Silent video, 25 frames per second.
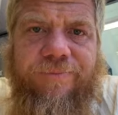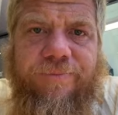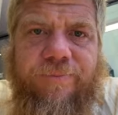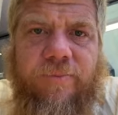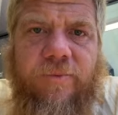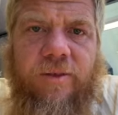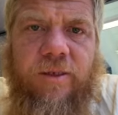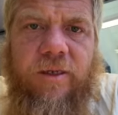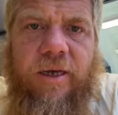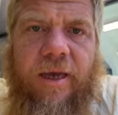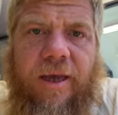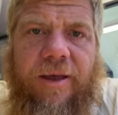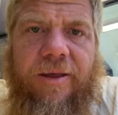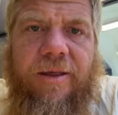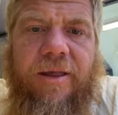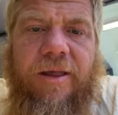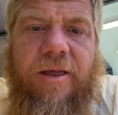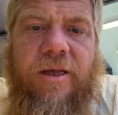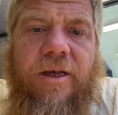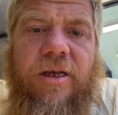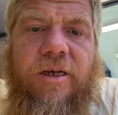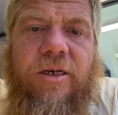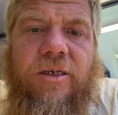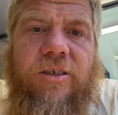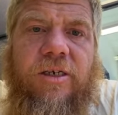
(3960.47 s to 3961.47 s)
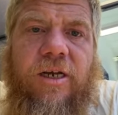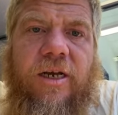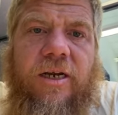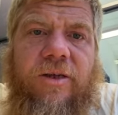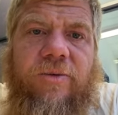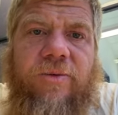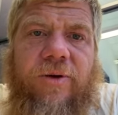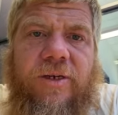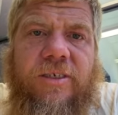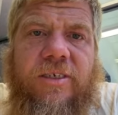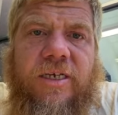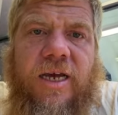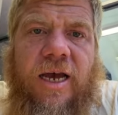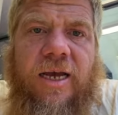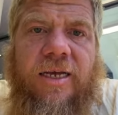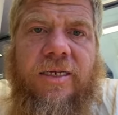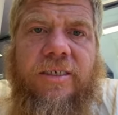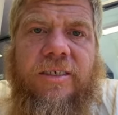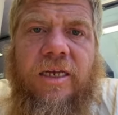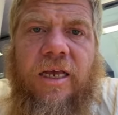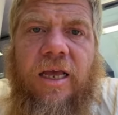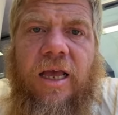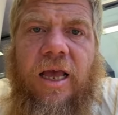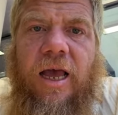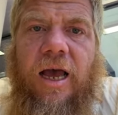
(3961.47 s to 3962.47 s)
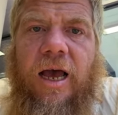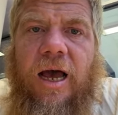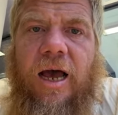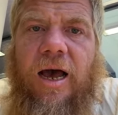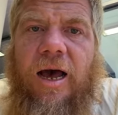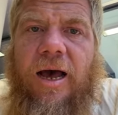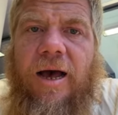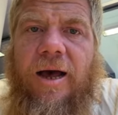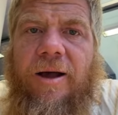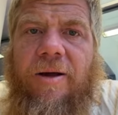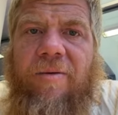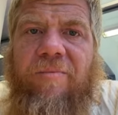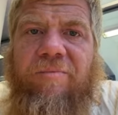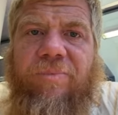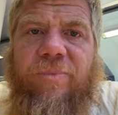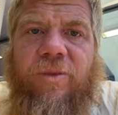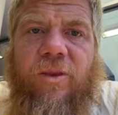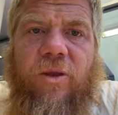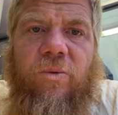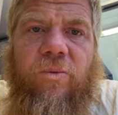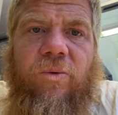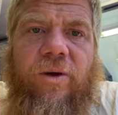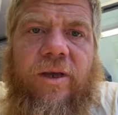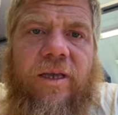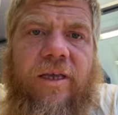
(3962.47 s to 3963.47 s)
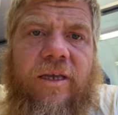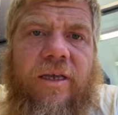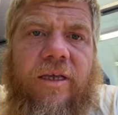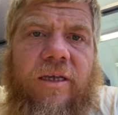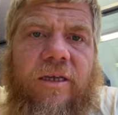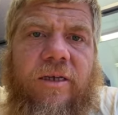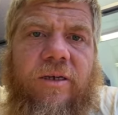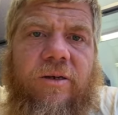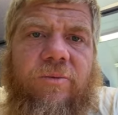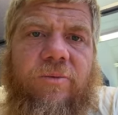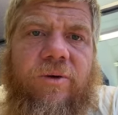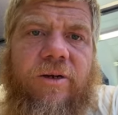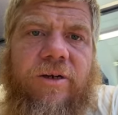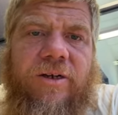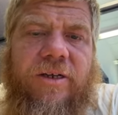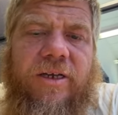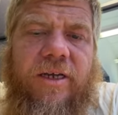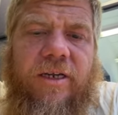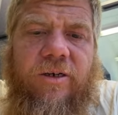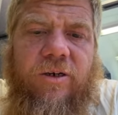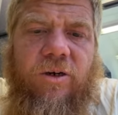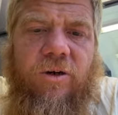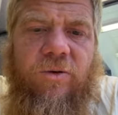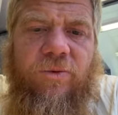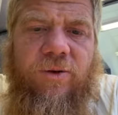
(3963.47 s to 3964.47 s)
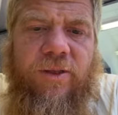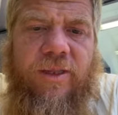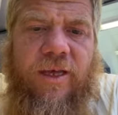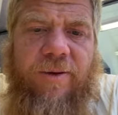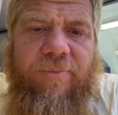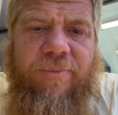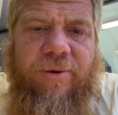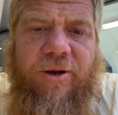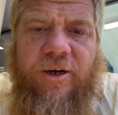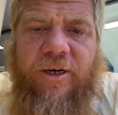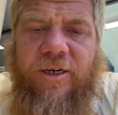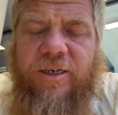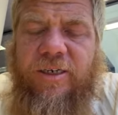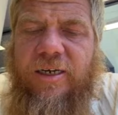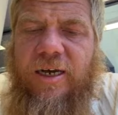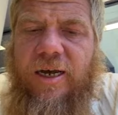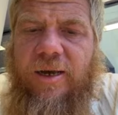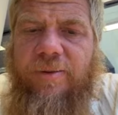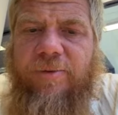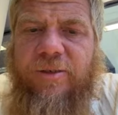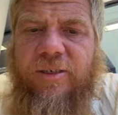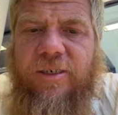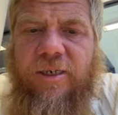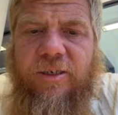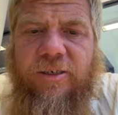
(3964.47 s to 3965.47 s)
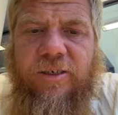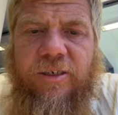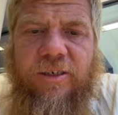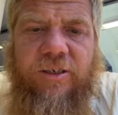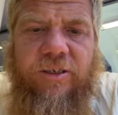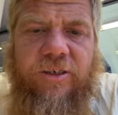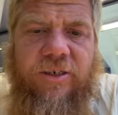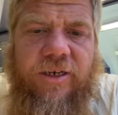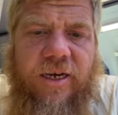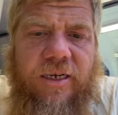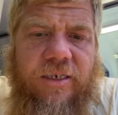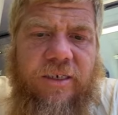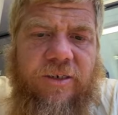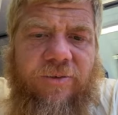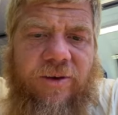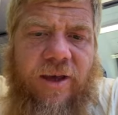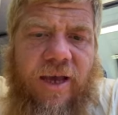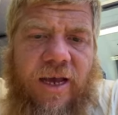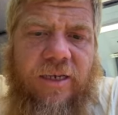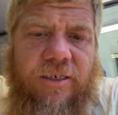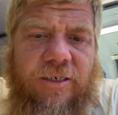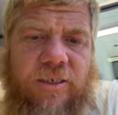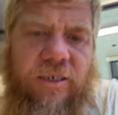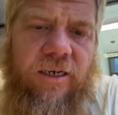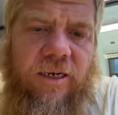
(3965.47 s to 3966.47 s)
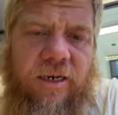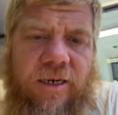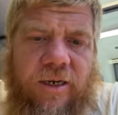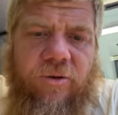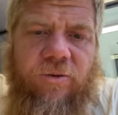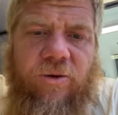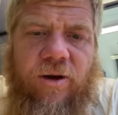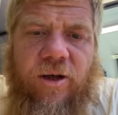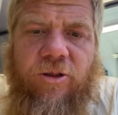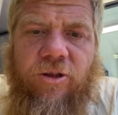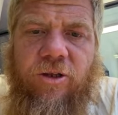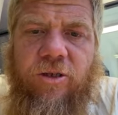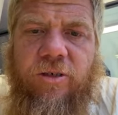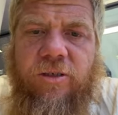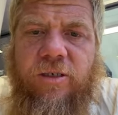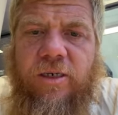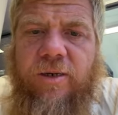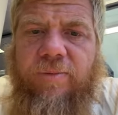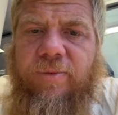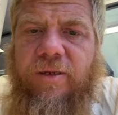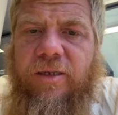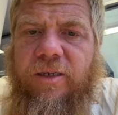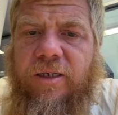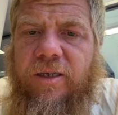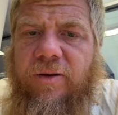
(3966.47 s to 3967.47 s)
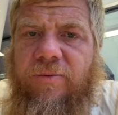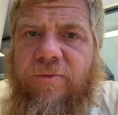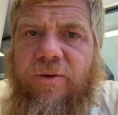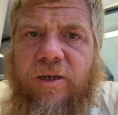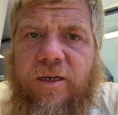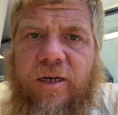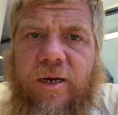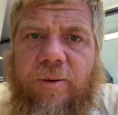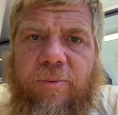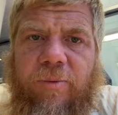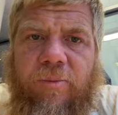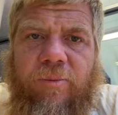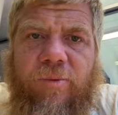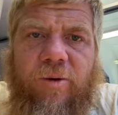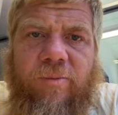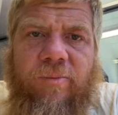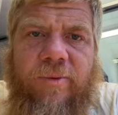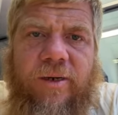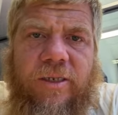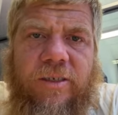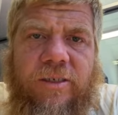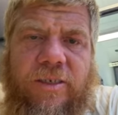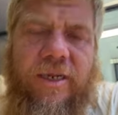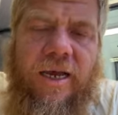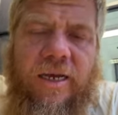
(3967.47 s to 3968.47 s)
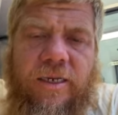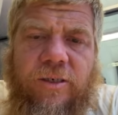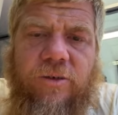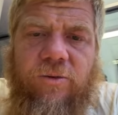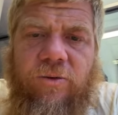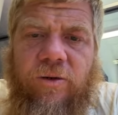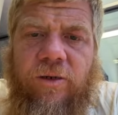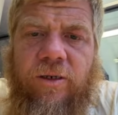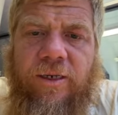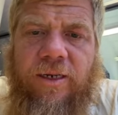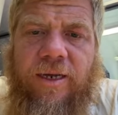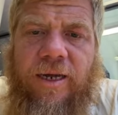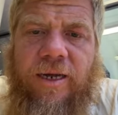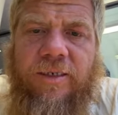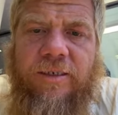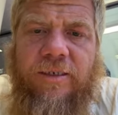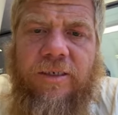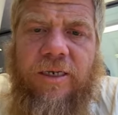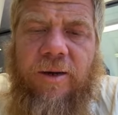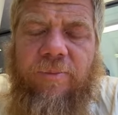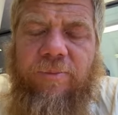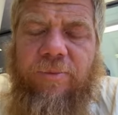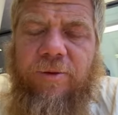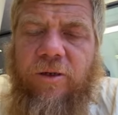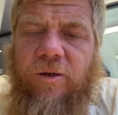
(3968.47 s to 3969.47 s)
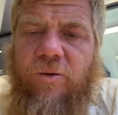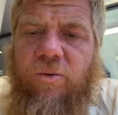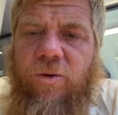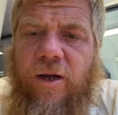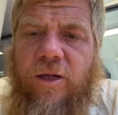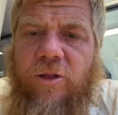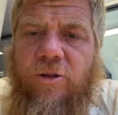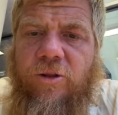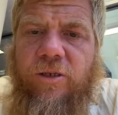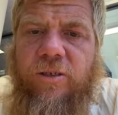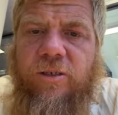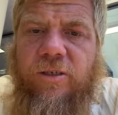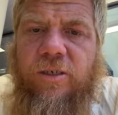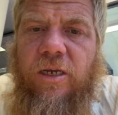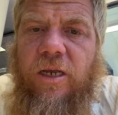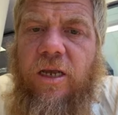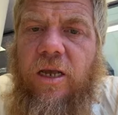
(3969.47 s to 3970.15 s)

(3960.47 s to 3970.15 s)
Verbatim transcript: Okay, so anyways, guys, um, we, we're getting over that period of time. It sounds like you guys have asked a lot of questions. I'm going to give you a couple more minutes to ask a last couple of questions.